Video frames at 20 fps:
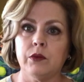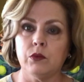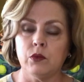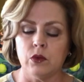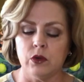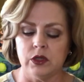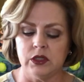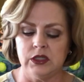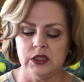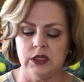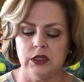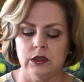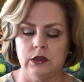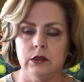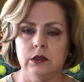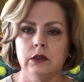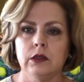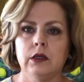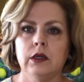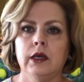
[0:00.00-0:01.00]

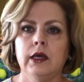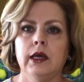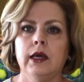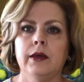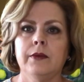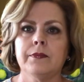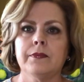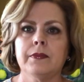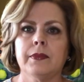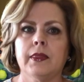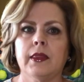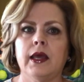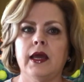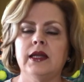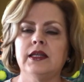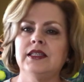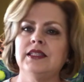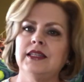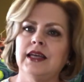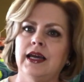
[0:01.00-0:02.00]
wanted,
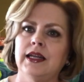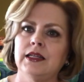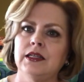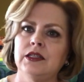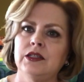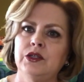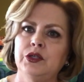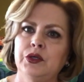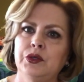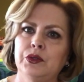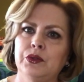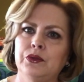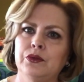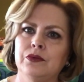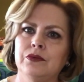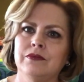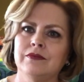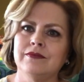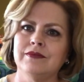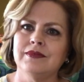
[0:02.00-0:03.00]
I decided
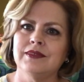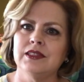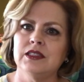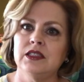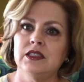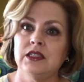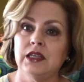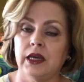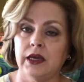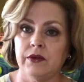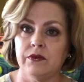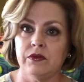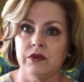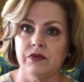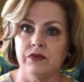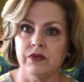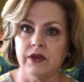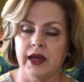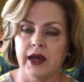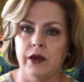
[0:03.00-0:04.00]
to save
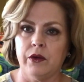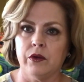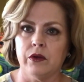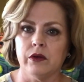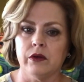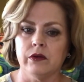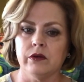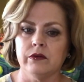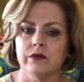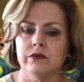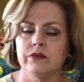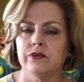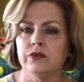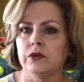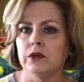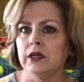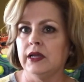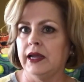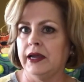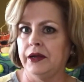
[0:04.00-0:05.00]
the flower
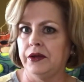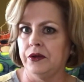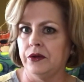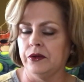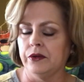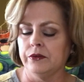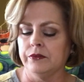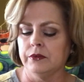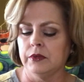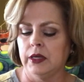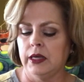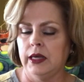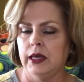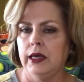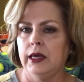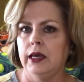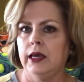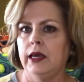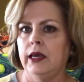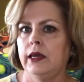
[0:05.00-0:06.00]
for later
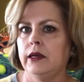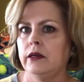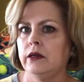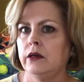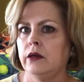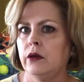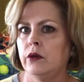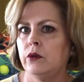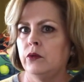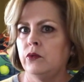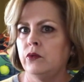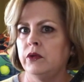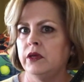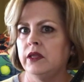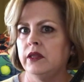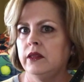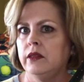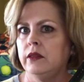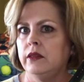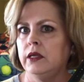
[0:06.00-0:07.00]
and go
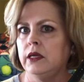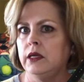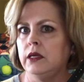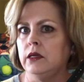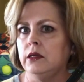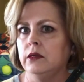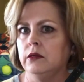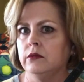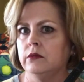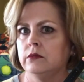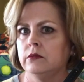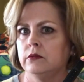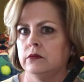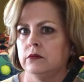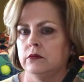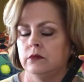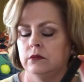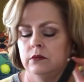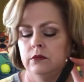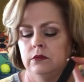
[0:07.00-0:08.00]
with the
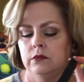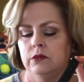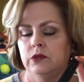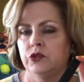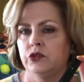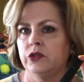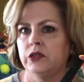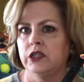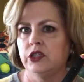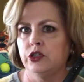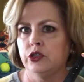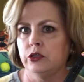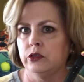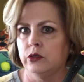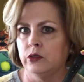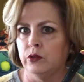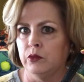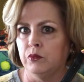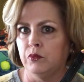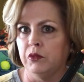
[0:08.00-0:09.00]

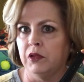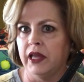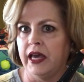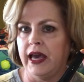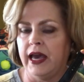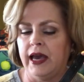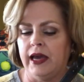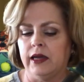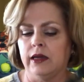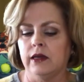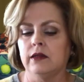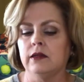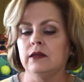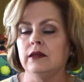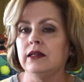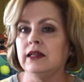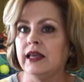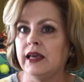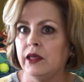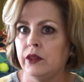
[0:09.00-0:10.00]
traditional black
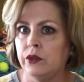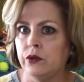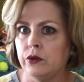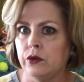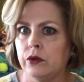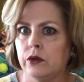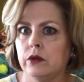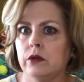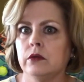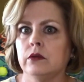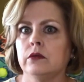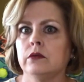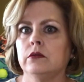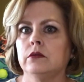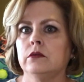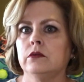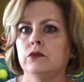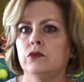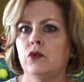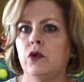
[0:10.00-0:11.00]
leather
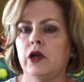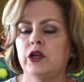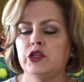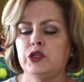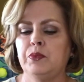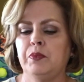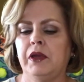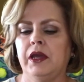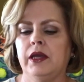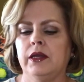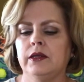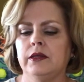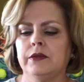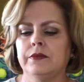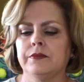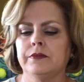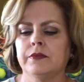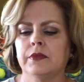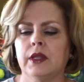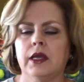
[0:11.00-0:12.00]
watch band,
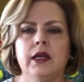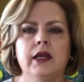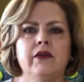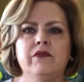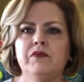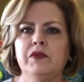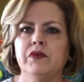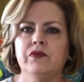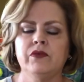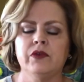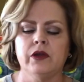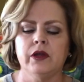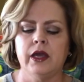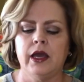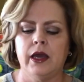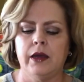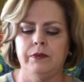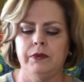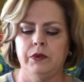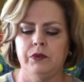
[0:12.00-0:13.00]
and I've been very
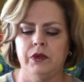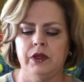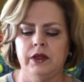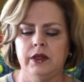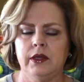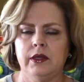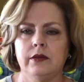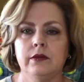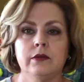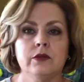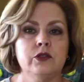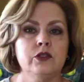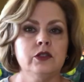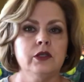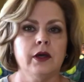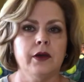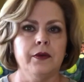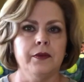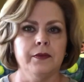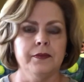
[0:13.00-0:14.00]
happy with it.
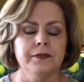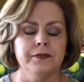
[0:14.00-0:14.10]
So